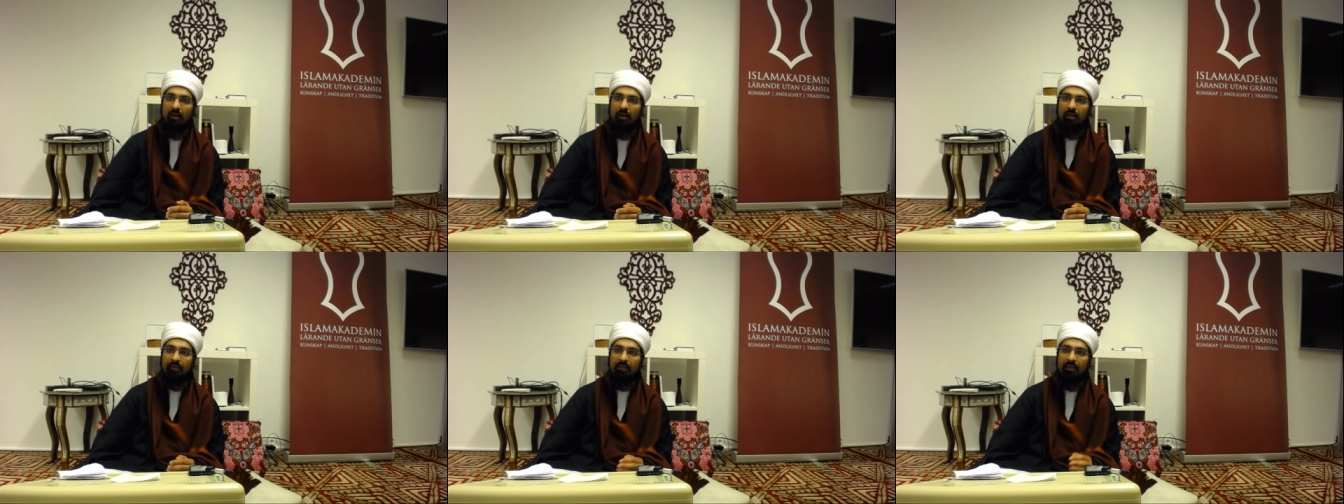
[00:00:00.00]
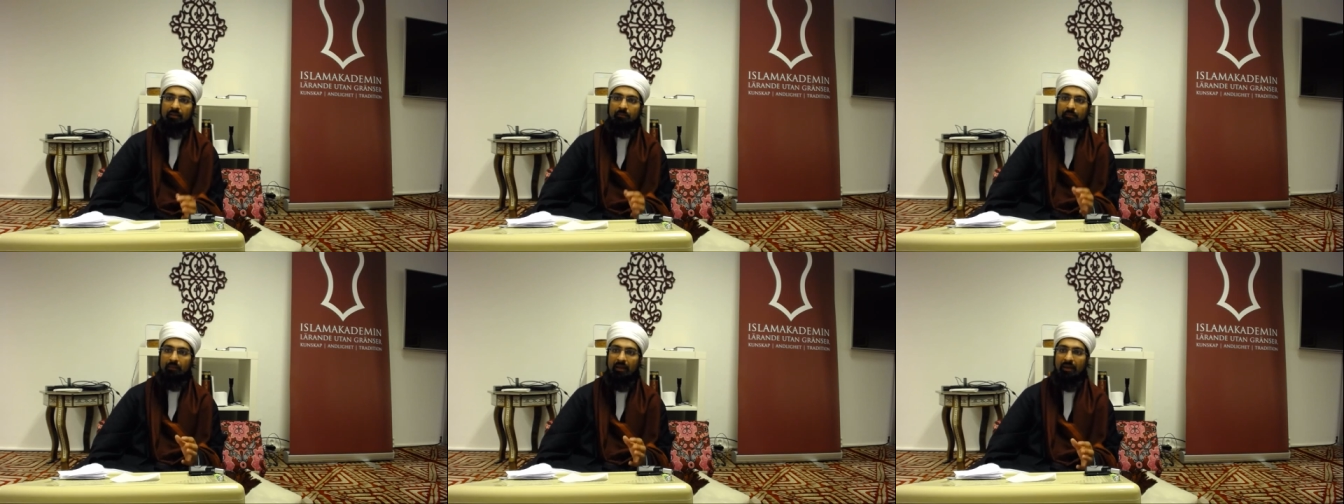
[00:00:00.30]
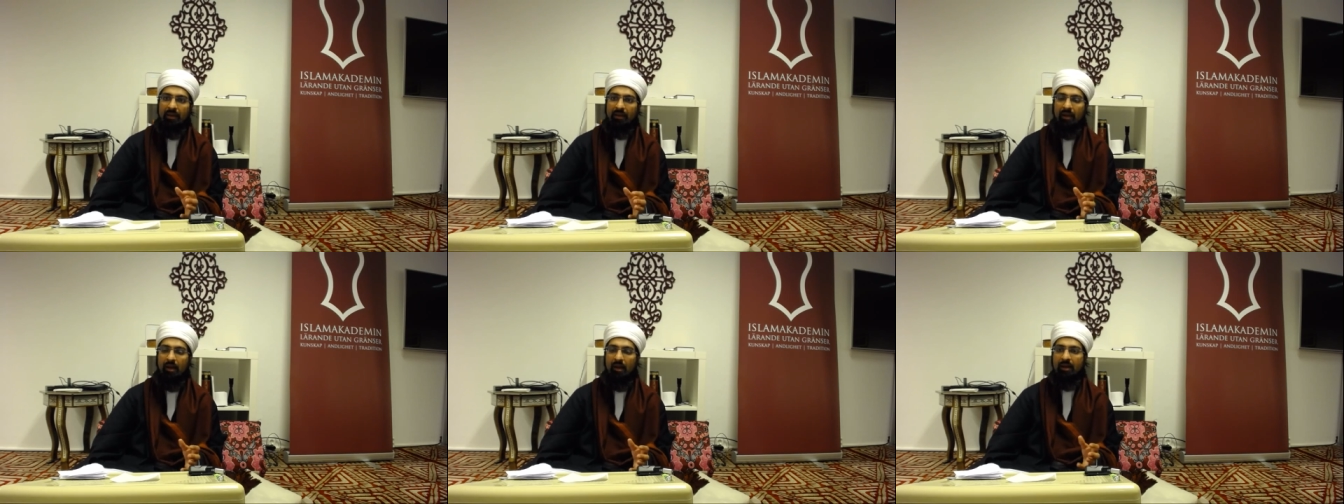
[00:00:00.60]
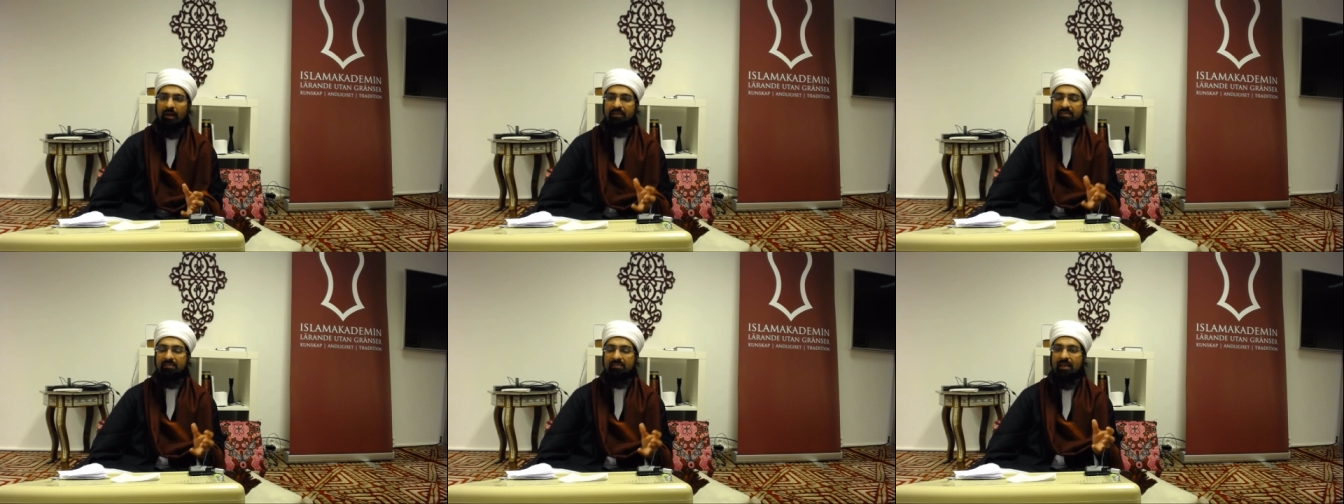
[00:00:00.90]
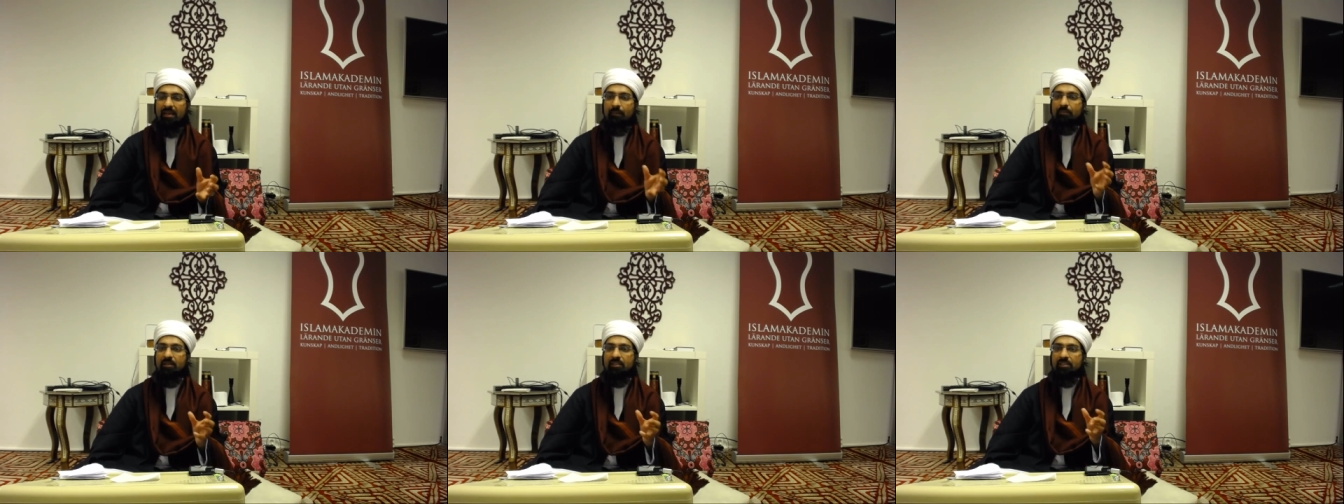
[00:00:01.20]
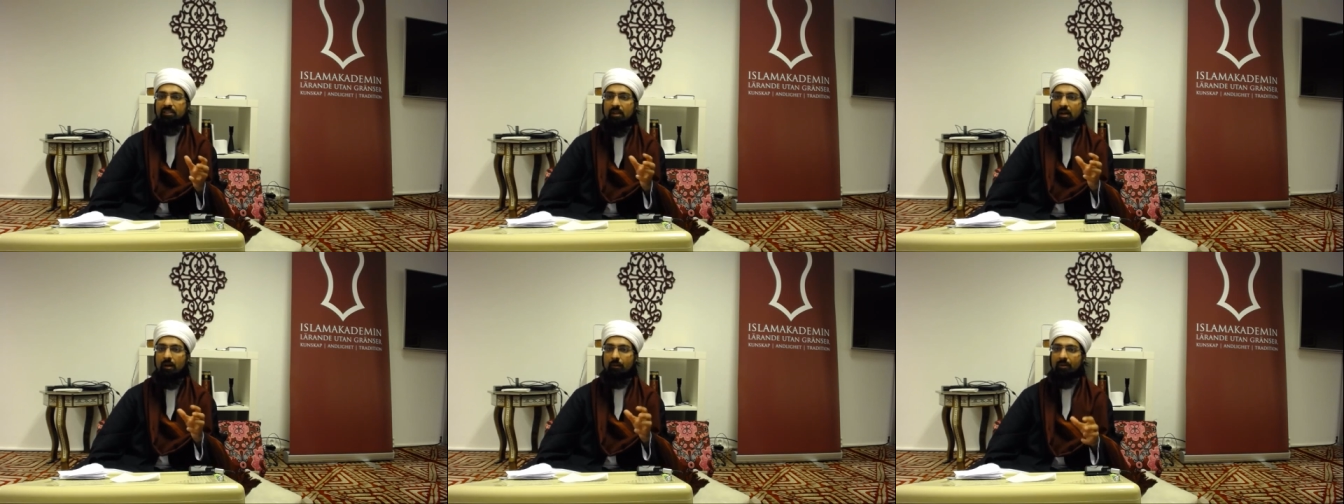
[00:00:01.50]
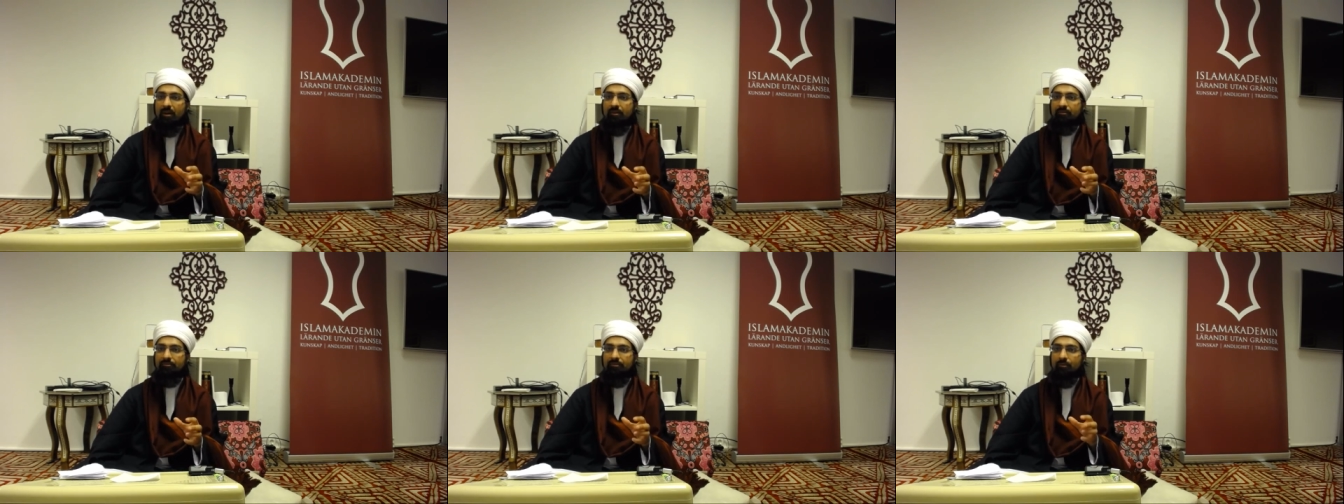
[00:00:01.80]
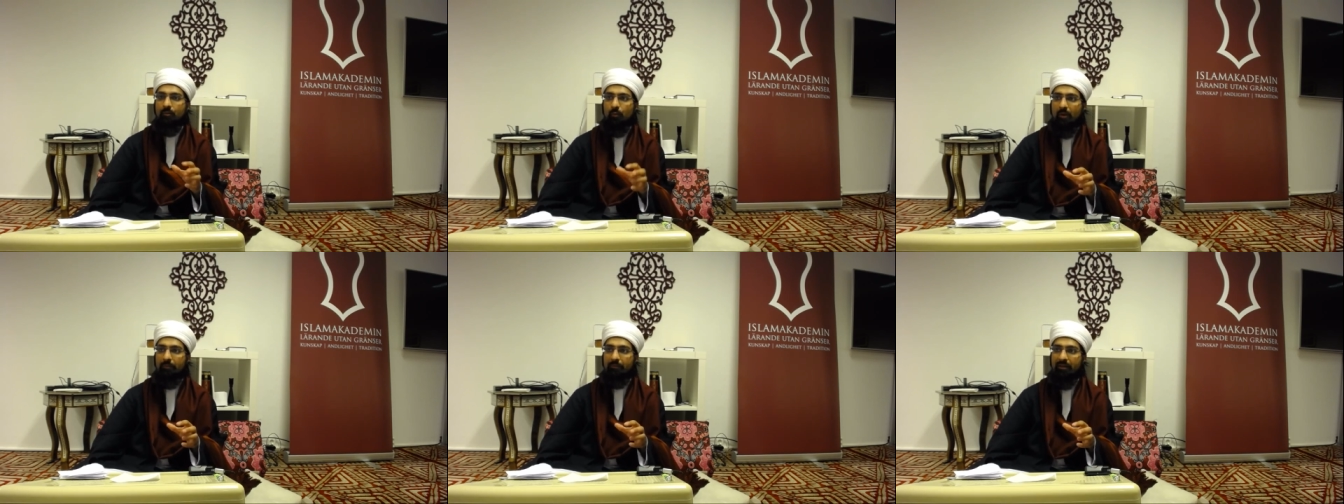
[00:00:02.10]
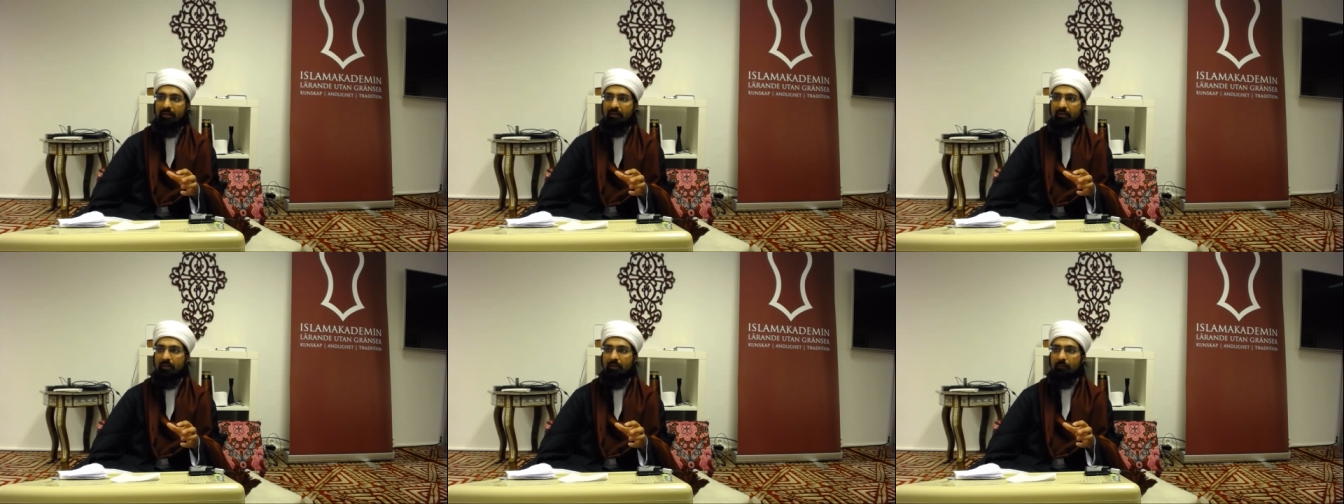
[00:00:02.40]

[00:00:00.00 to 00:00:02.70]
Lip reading: that men are established above women,